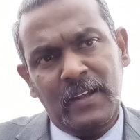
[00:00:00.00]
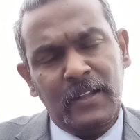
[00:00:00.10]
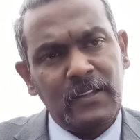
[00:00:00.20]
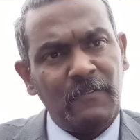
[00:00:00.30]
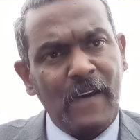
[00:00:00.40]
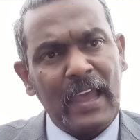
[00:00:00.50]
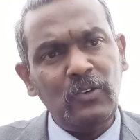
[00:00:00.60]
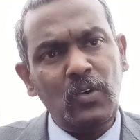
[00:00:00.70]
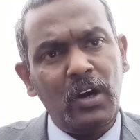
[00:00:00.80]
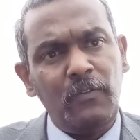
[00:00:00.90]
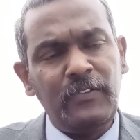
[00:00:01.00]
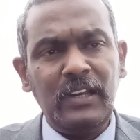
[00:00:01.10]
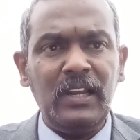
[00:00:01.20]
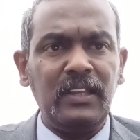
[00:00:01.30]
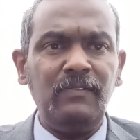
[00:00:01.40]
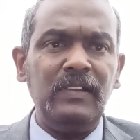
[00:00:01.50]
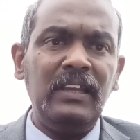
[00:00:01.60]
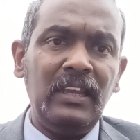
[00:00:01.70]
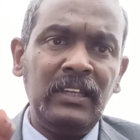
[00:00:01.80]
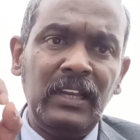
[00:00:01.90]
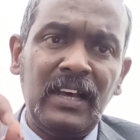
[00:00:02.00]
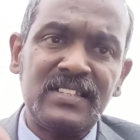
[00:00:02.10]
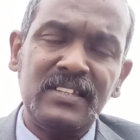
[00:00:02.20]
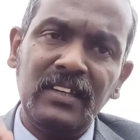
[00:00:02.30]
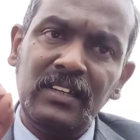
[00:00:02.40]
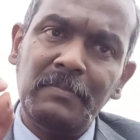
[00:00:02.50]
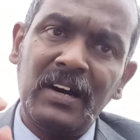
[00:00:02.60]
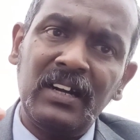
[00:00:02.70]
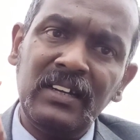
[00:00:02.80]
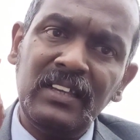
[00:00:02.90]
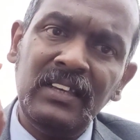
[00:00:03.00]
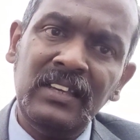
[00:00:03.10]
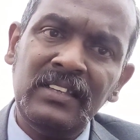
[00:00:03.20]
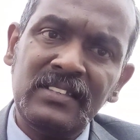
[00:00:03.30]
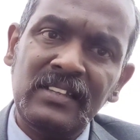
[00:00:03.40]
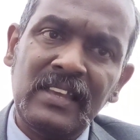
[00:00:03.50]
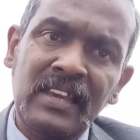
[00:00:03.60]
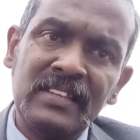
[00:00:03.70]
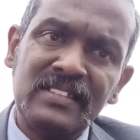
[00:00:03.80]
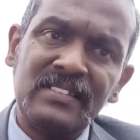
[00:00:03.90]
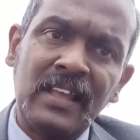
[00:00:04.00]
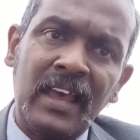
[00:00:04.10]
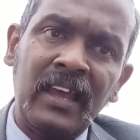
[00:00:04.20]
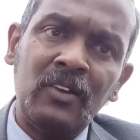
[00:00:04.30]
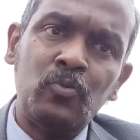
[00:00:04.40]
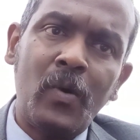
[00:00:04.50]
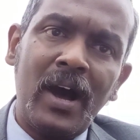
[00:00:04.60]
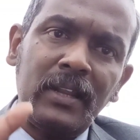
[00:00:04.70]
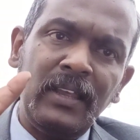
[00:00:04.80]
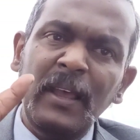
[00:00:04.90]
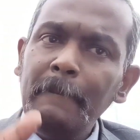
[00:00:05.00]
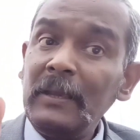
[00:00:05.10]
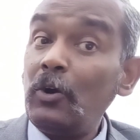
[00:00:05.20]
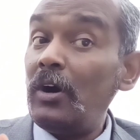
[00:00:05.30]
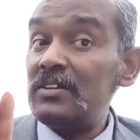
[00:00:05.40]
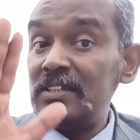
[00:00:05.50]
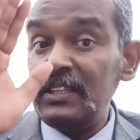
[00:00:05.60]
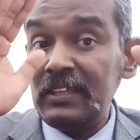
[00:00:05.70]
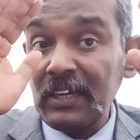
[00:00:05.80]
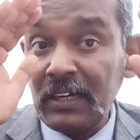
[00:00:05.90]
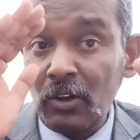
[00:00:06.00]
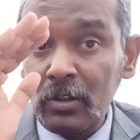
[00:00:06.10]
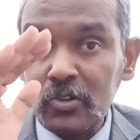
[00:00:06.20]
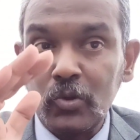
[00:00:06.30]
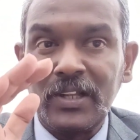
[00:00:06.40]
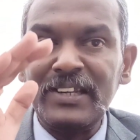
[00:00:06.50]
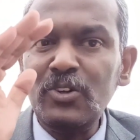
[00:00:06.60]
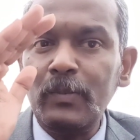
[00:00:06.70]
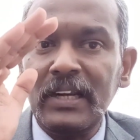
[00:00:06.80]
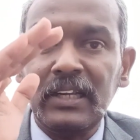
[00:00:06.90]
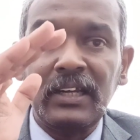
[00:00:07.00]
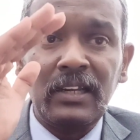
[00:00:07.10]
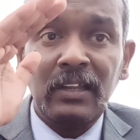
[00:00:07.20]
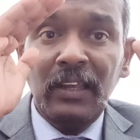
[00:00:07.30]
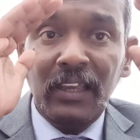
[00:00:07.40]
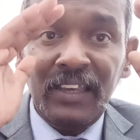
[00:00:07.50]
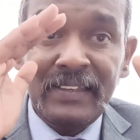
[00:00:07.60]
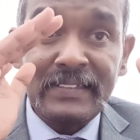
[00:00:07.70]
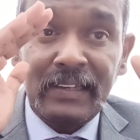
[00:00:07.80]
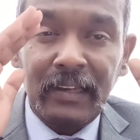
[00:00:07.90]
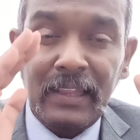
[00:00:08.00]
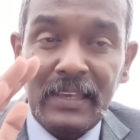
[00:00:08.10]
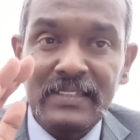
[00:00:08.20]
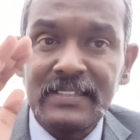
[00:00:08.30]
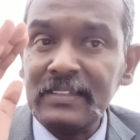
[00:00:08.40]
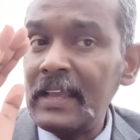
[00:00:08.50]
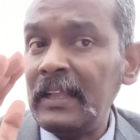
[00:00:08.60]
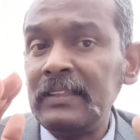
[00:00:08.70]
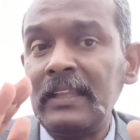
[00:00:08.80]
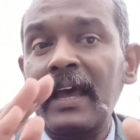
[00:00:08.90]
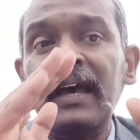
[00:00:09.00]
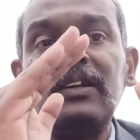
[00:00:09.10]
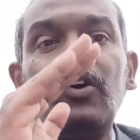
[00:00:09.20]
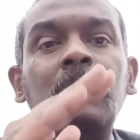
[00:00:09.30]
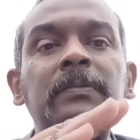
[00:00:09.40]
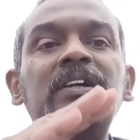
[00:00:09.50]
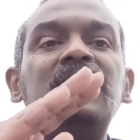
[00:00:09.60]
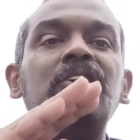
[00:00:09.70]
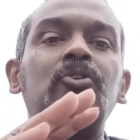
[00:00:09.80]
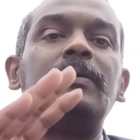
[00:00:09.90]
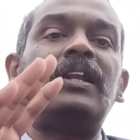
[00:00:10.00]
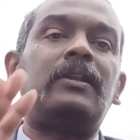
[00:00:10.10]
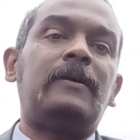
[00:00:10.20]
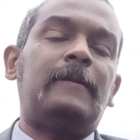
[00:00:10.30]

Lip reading: The value of relatively inelastic demand is less than 1, because in here also the numerator is less than that of the denominator.